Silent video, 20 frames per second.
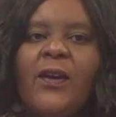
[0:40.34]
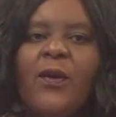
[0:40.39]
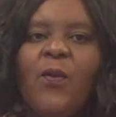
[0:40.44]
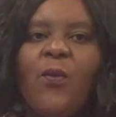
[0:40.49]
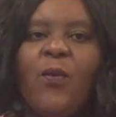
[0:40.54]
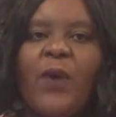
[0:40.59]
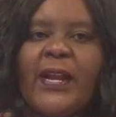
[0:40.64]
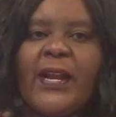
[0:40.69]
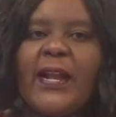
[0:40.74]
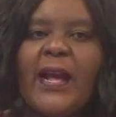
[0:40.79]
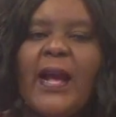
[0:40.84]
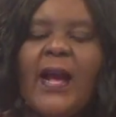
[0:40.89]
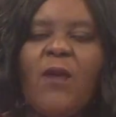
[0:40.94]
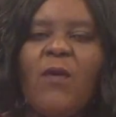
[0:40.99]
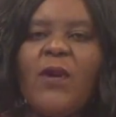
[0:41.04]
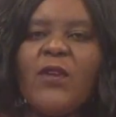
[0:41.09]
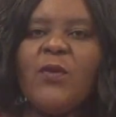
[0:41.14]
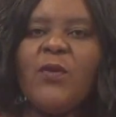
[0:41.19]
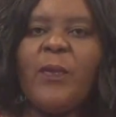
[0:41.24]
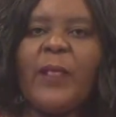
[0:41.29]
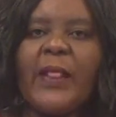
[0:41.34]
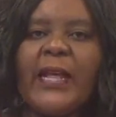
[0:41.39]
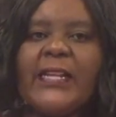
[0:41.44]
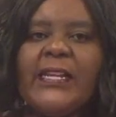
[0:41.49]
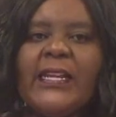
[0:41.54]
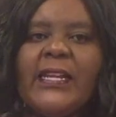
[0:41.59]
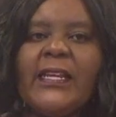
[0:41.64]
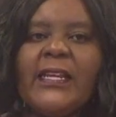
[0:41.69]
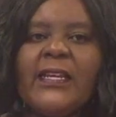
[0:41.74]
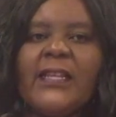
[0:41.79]
what, how are you
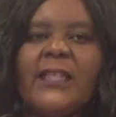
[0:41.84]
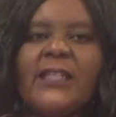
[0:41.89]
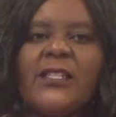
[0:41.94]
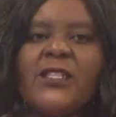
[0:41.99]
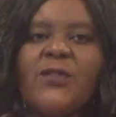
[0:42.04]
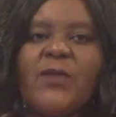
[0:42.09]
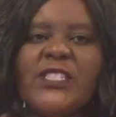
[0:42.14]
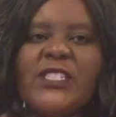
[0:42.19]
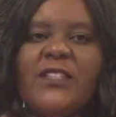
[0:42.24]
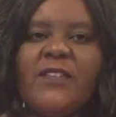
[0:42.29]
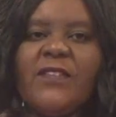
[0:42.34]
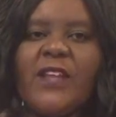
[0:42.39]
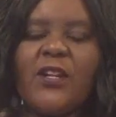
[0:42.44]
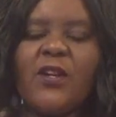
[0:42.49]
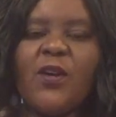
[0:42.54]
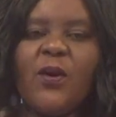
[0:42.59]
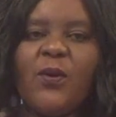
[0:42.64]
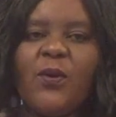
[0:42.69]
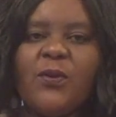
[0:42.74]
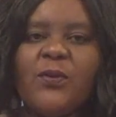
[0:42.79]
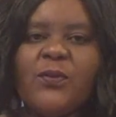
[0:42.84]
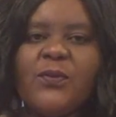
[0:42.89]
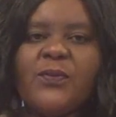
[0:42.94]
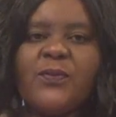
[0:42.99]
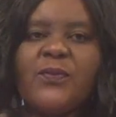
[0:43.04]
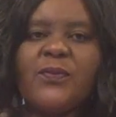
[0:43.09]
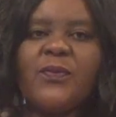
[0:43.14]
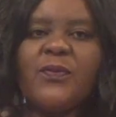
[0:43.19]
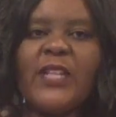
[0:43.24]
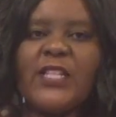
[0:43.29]
planning to achieve that goal?
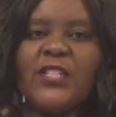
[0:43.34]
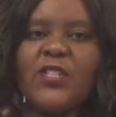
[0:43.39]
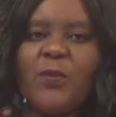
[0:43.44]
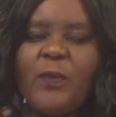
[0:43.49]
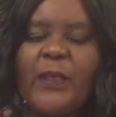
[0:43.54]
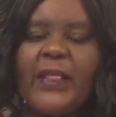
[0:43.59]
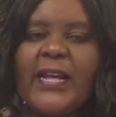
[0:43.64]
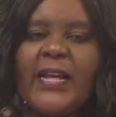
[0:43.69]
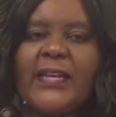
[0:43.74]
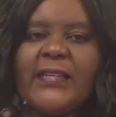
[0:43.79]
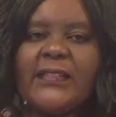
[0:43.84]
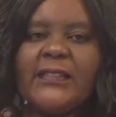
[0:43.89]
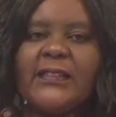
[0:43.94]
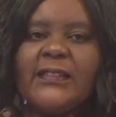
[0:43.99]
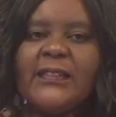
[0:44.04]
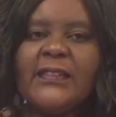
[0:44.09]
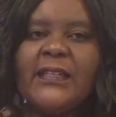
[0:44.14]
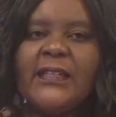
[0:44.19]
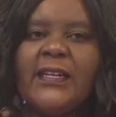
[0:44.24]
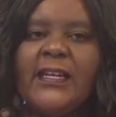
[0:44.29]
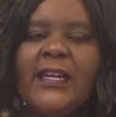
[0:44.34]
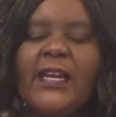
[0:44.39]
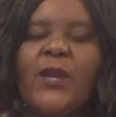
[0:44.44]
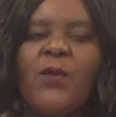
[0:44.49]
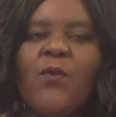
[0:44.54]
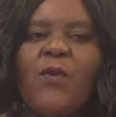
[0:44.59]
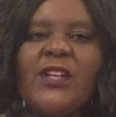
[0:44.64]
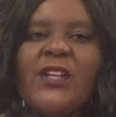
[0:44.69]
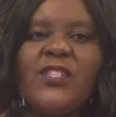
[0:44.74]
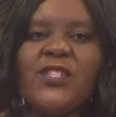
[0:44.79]
That's your plan.
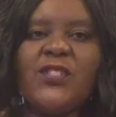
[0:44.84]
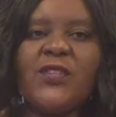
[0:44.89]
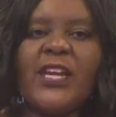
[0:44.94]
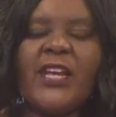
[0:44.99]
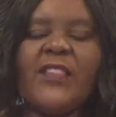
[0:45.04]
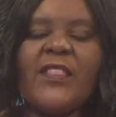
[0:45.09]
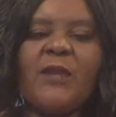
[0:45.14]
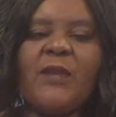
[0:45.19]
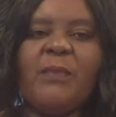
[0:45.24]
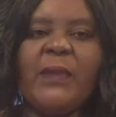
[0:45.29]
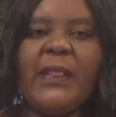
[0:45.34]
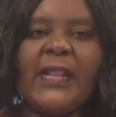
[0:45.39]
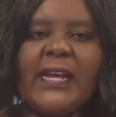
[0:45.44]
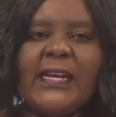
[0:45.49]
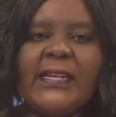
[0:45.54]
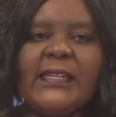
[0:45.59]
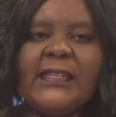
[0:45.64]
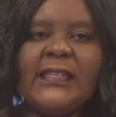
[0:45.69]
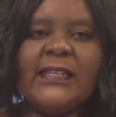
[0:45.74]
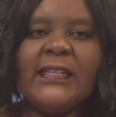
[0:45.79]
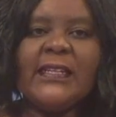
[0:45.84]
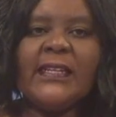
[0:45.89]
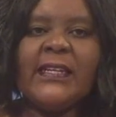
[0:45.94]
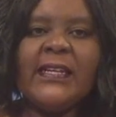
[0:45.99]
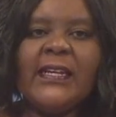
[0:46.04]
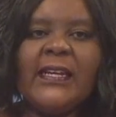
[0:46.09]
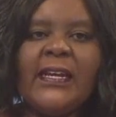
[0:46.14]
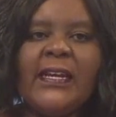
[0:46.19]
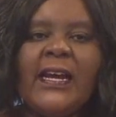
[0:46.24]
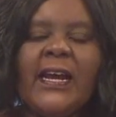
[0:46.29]
And once you get that plan,
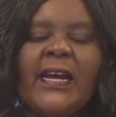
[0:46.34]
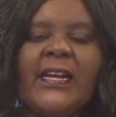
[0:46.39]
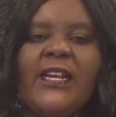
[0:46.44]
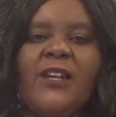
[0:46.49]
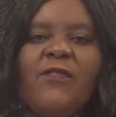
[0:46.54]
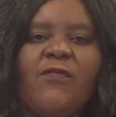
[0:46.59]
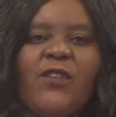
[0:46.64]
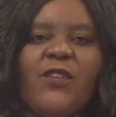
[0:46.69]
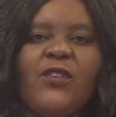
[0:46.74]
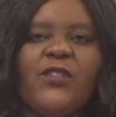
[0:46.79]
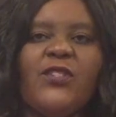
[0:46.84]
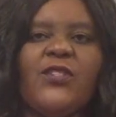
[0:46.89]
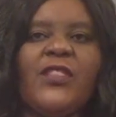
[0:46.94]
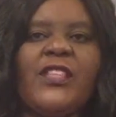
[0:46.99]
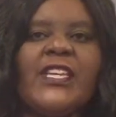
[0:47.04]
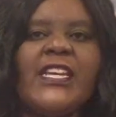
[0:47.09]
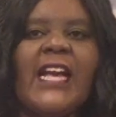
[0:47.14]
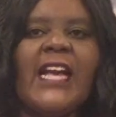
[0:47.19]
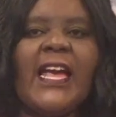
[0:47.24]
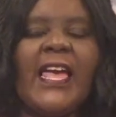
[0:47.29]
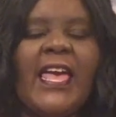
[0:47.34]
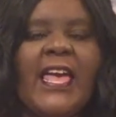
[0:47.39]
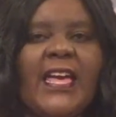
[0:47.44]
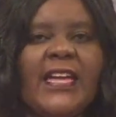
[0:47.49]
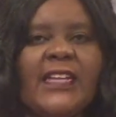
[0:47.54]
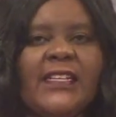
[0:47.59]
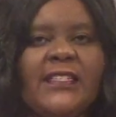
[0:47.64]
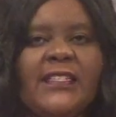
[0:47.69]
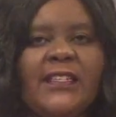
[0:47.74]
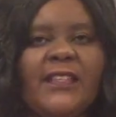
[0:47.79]
I need for you to think
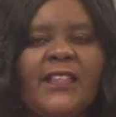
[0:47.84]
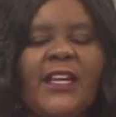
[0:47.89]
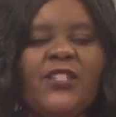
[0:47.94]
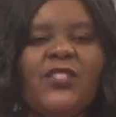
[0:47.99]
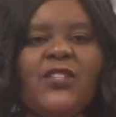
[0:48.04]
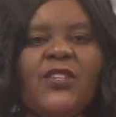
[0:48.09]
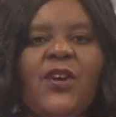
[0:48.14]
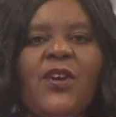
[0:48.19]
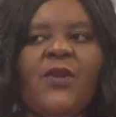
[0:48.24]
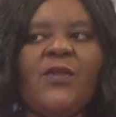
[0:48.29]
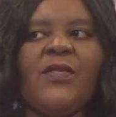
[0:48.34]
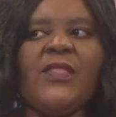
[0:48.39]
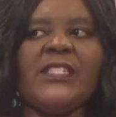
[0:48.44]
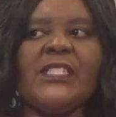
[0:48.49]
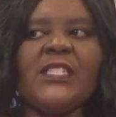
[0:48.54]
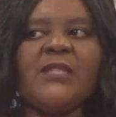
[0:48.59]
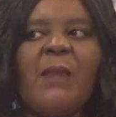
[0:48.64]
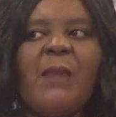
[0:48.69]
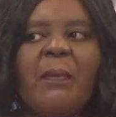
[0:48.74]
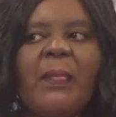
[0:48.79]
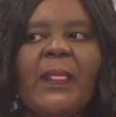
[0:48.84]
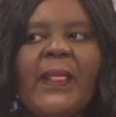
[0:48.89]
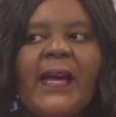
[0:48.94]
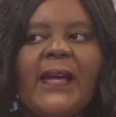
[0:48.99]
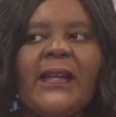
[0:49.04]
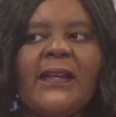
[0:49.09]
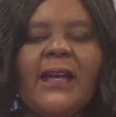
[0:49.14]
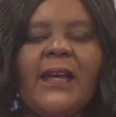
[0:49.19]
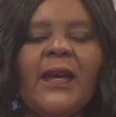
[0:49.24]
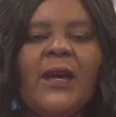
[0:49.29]
ahead that, you know, this is my
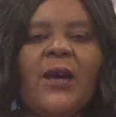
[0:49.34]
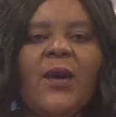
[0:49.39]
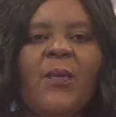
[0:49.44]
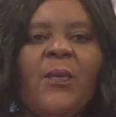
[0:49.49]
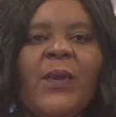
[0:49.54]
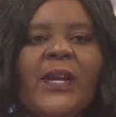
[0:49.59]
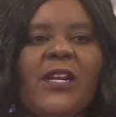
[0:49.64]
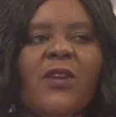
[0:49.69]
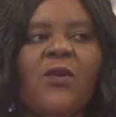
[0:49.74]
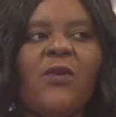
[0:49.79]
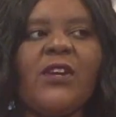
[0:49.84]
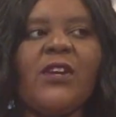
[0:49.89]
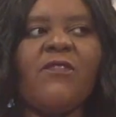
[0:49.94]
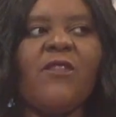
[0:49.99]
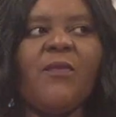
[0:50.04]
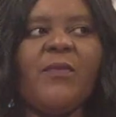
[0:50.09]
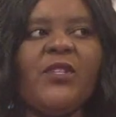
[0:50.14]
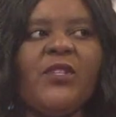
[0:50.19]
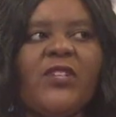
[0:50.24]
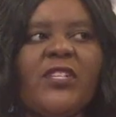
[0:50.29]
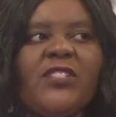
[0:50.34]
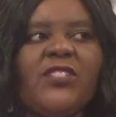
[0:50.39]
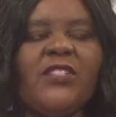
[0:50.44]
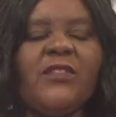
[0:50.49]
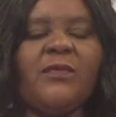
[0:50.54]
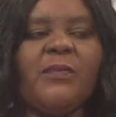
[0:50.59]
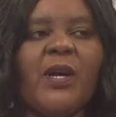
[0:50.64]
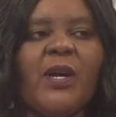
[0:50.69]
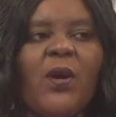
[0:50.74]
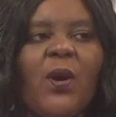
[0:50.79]
plan, but in order for me to
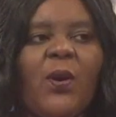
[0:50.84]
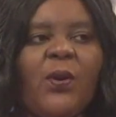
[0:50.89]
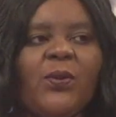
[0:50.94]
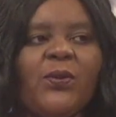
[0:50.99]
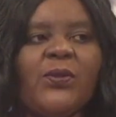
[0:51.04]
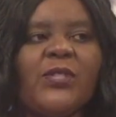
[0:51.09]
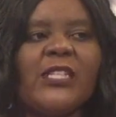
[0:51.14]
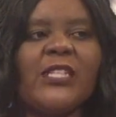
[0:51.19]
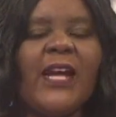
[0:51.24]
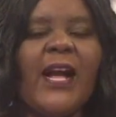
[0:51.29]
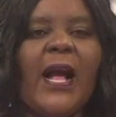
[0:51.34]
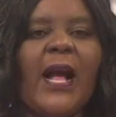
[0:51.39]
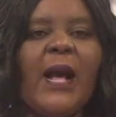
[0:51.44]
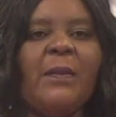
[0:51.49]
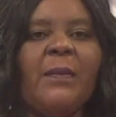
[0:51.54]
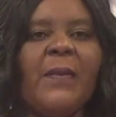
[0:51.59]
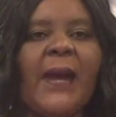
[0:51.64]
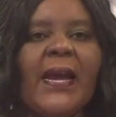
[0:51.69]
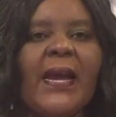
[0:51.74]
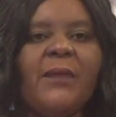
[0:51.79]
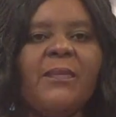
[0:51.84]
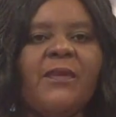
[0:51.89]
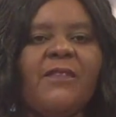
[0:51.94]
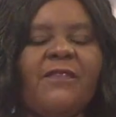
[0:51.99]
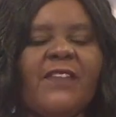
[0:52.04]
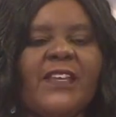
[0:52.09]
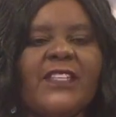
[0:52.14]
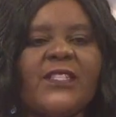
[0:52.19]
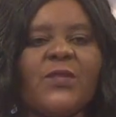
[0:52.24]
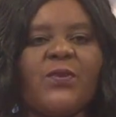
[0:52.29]
achieve my goals, I might be
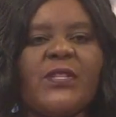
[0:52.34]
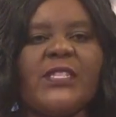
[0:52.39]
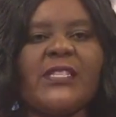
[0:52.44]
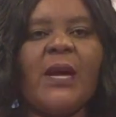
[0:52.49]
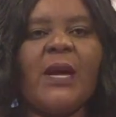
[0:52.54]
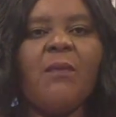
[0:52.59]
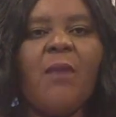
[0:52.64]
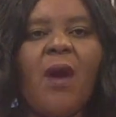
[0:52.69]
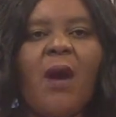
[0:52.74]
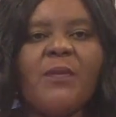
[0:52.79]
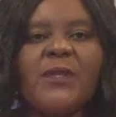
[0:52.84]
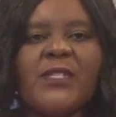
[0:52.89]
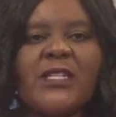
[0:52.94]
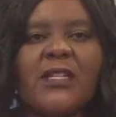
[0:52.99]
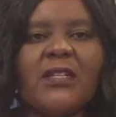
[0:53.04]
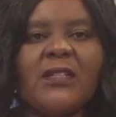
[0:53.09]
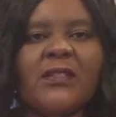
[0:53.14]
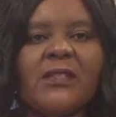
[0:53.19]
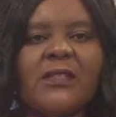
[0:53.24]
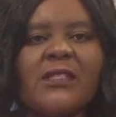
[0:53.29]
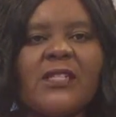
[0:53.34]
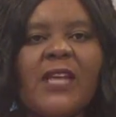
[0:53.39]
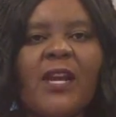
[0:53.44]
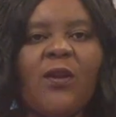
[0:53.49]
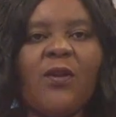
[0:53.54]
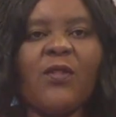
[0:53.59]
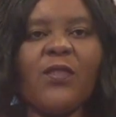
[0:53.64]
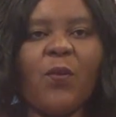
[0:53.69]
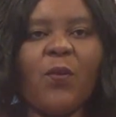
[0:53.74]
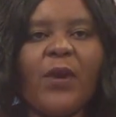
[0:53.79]
faced with some obstacles
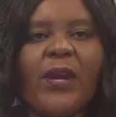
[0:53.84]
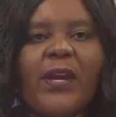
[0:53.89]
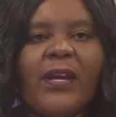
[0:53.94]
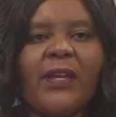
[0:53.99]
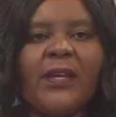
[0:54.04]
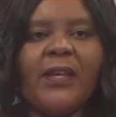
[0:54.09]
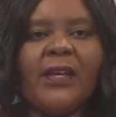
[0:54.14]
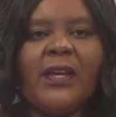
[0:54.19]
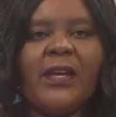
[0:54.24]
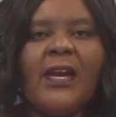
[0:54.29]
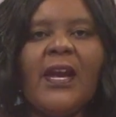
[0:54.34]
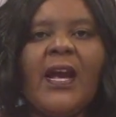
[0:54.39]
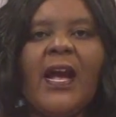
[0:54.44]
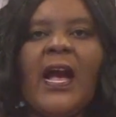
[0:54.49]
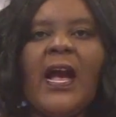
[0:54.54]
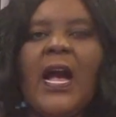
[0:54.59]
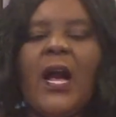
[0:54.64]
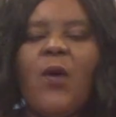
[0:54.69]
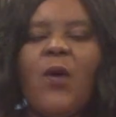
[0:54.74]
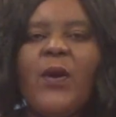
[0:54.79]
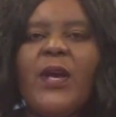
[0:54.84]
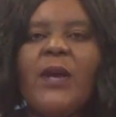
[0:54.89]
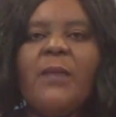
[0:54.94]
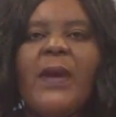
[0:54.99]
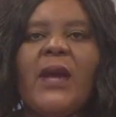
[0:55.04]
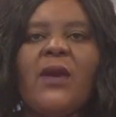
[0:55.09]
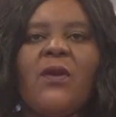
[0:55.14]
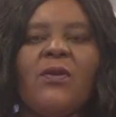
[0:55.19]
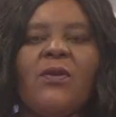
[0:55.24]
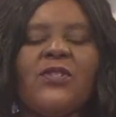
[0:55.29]
along the way. How am
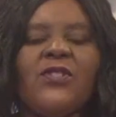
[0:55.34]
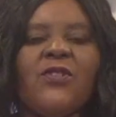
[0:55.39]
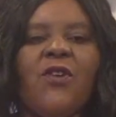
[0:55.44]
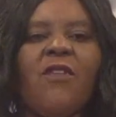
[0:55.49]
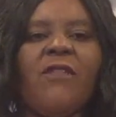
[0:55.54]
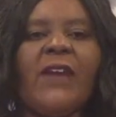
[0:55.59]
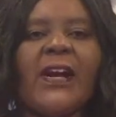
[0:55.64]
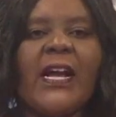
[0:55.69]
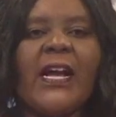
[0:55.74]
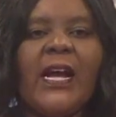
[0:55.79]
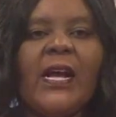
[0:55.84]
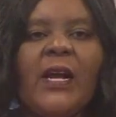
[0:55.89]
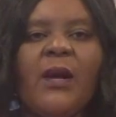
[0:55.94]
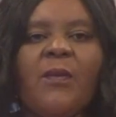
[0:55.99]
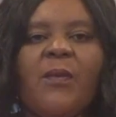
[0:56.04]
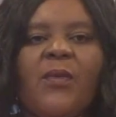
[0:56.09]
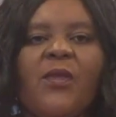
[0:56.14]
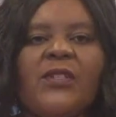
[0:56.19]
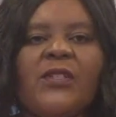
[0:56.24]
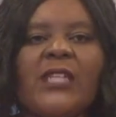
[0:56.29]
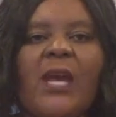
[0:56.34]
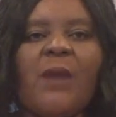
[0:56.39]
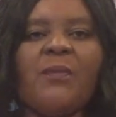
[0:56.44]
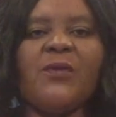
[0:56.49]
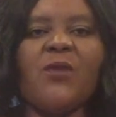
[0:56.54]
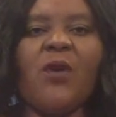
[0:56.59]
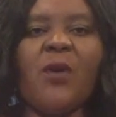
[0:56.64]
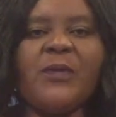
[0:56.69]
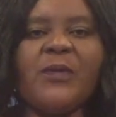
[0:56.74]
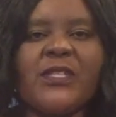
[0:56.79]
I going to overcome those
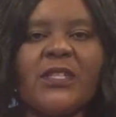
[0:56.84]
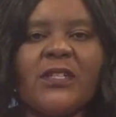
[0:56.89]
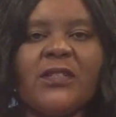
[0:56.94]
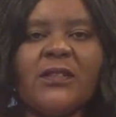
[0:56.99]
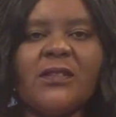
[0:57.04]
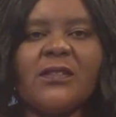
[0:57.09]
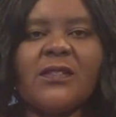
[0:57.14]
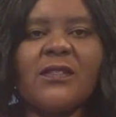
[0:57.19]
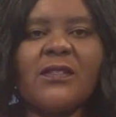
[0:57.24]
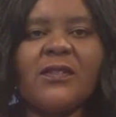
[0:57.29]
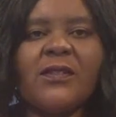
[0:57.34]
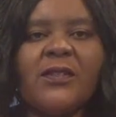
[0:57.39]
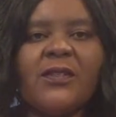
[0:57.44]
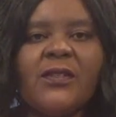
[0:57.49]
obstacles?